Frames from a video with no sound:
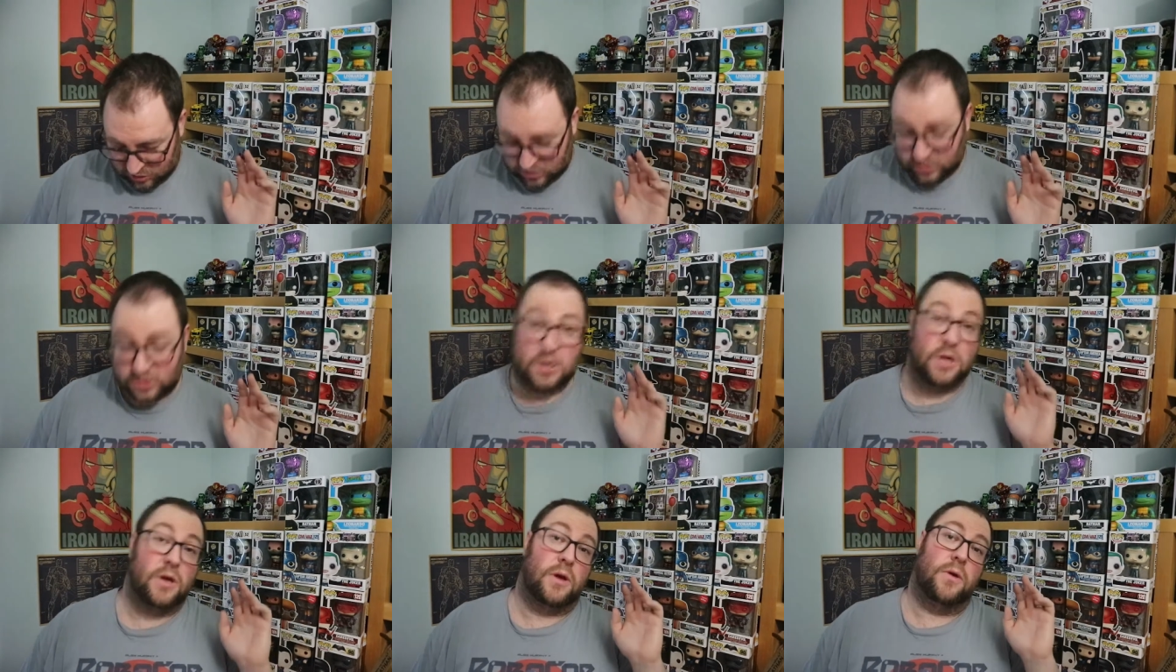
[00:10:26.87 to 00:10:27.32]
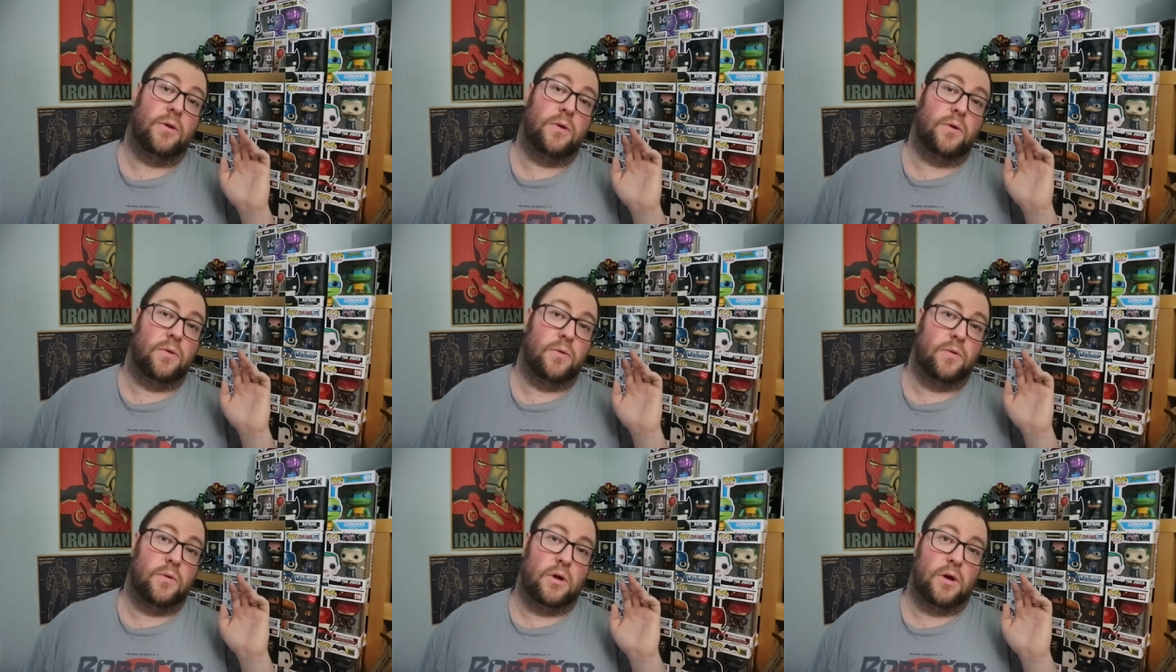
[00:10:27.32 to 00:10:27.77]

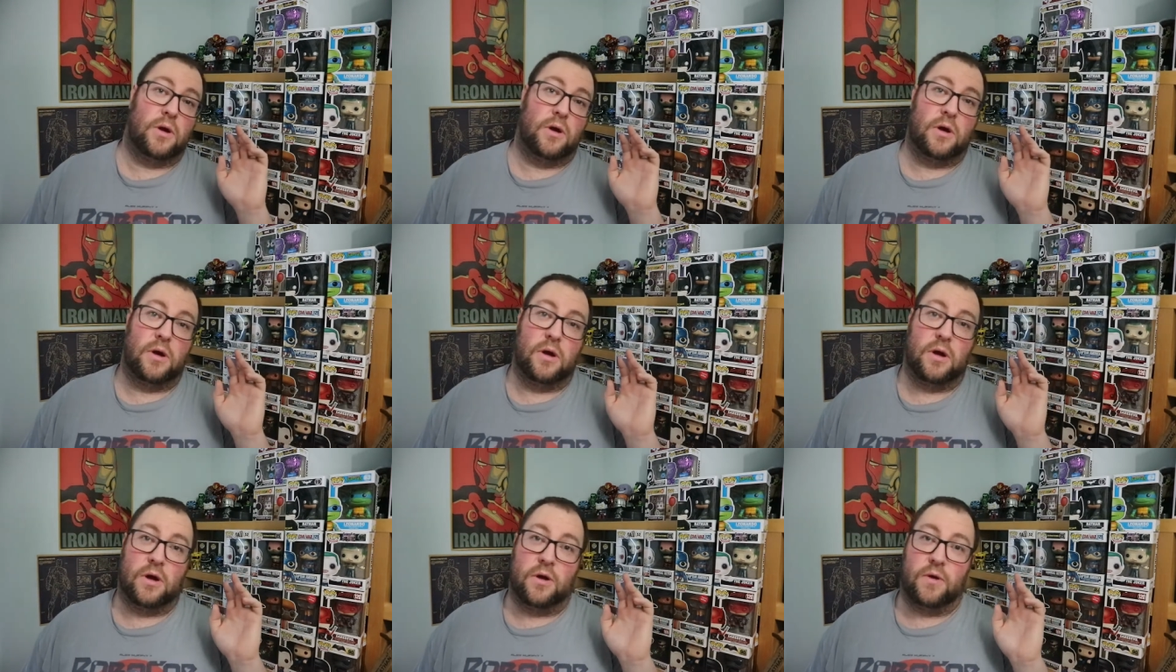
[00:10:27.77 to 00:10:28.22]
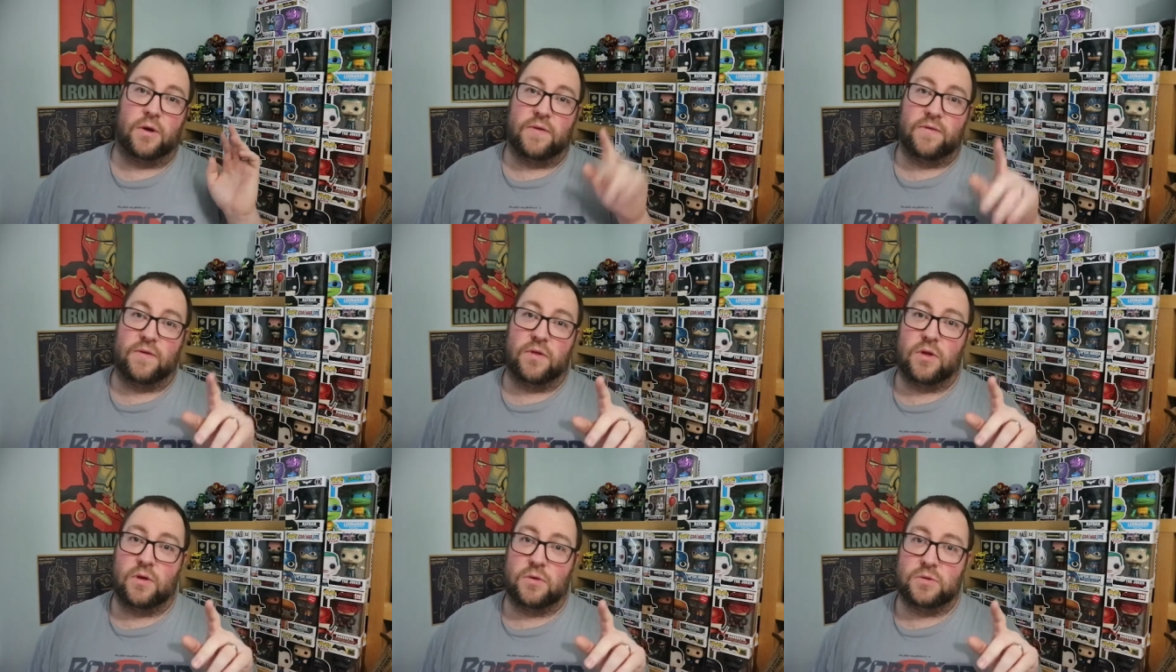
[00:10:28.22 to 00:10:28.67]
So I'll
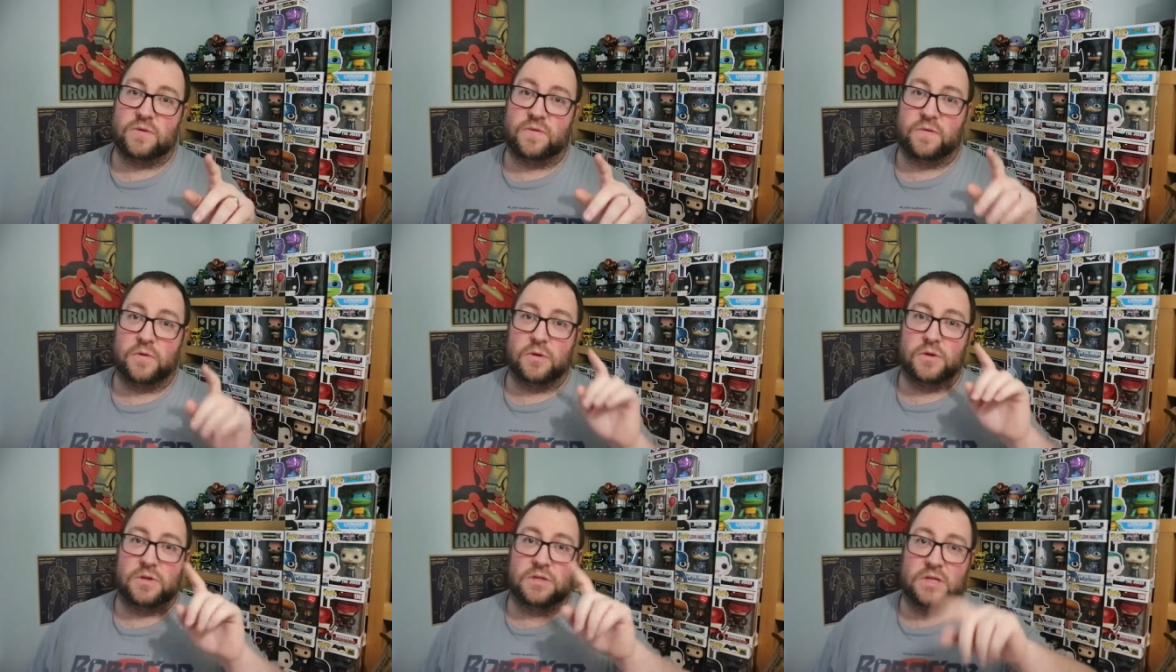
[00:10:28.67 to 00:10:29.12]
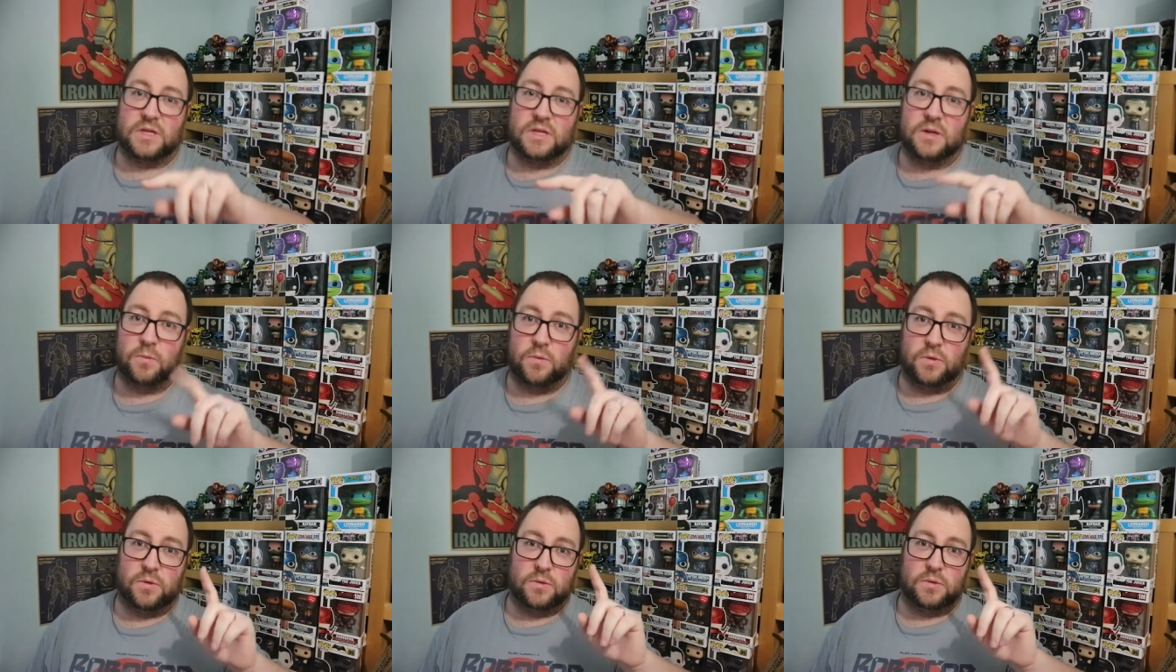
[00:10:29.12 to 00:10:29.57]
give you those first and
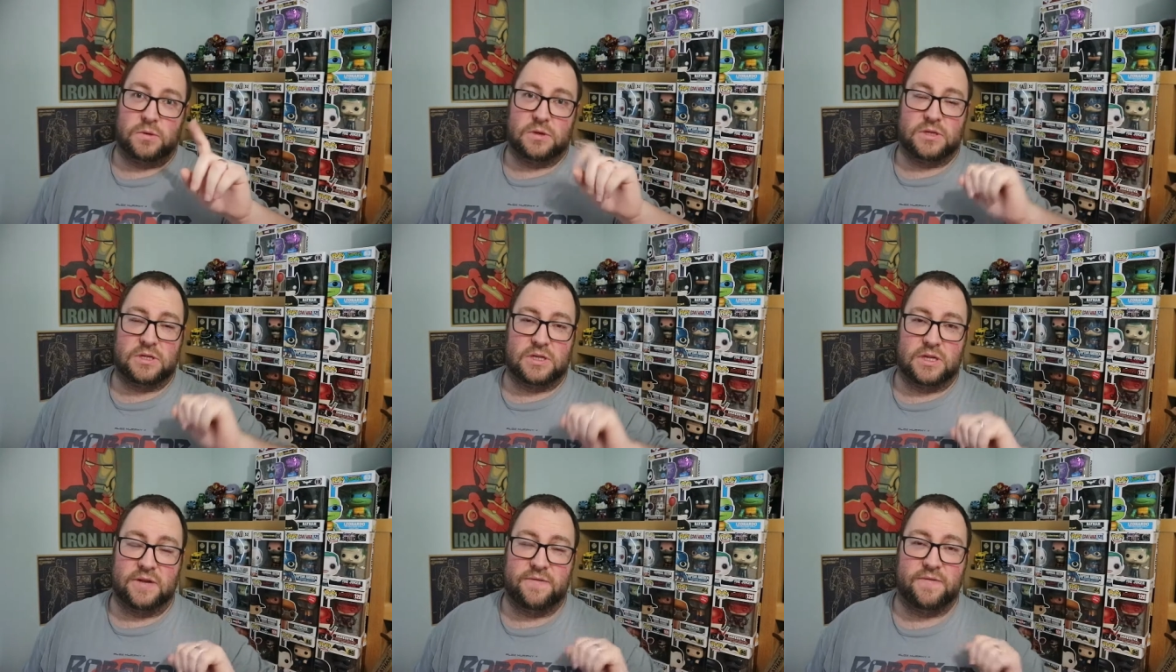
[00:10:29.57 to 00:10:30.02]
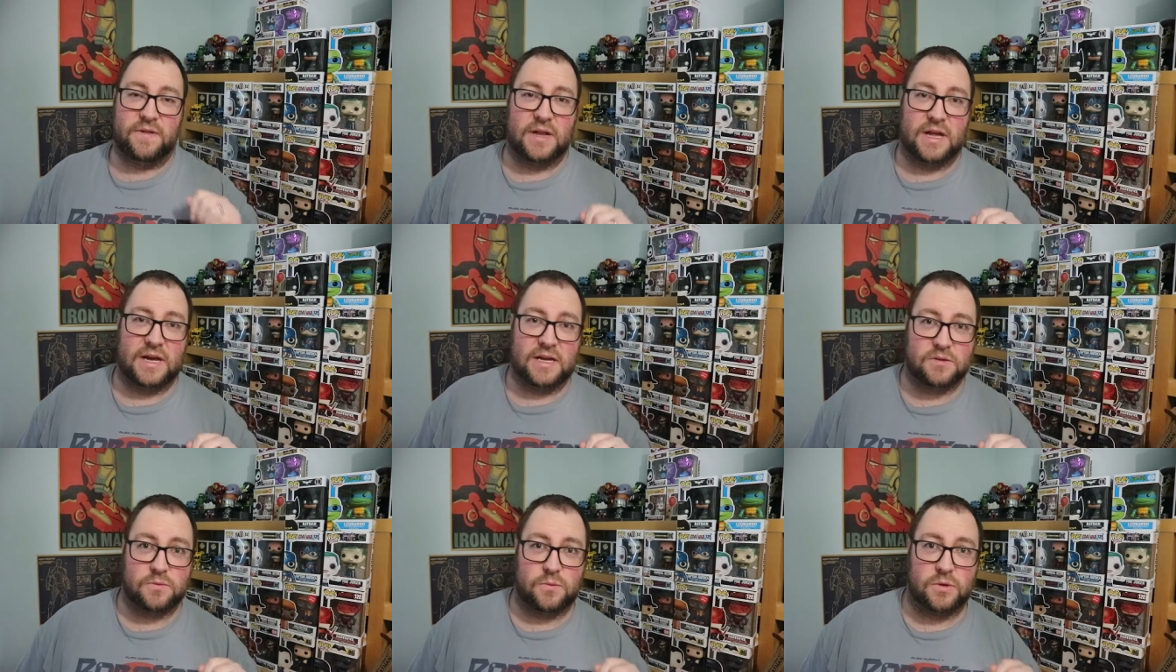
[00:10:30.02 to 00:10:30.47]
then we'll leave the
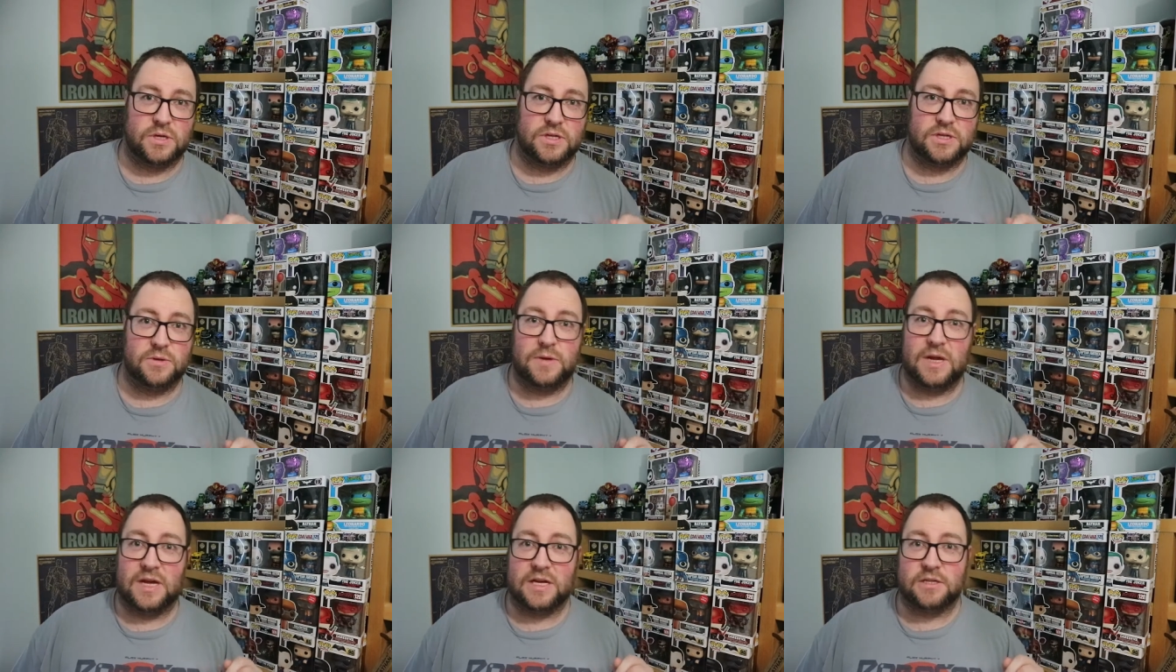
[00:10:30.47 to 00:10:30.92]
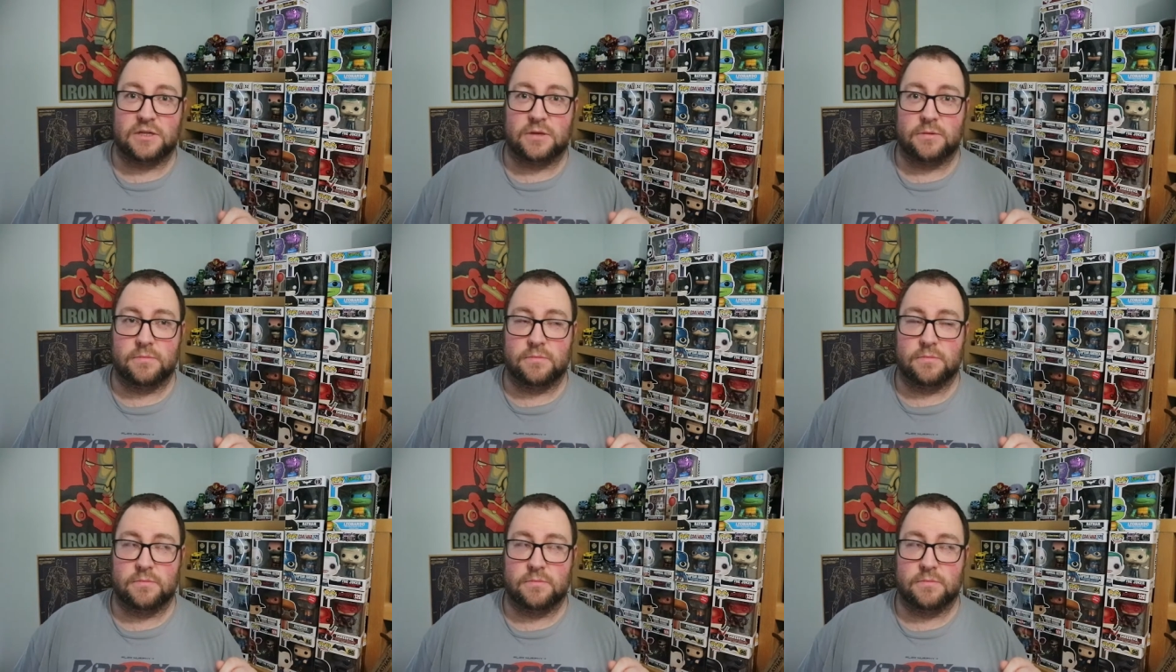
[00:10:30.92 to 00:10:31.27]
last one till last.